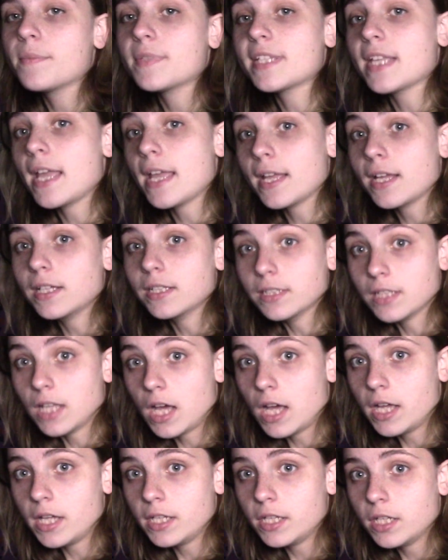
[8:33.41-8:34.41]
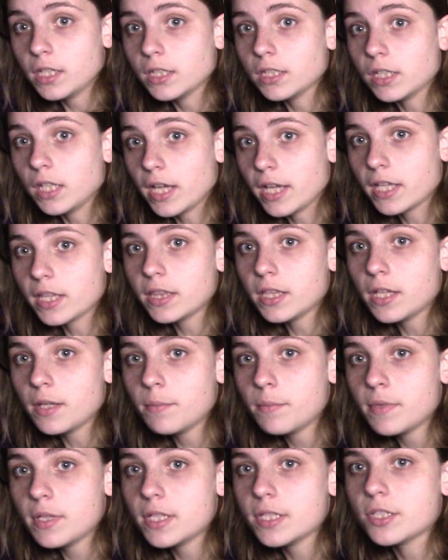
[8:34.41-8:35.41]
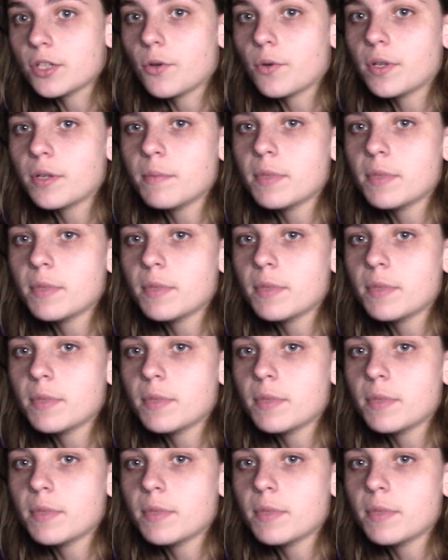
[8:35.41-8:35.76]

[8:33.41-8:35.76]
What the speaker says: saying a line like them is going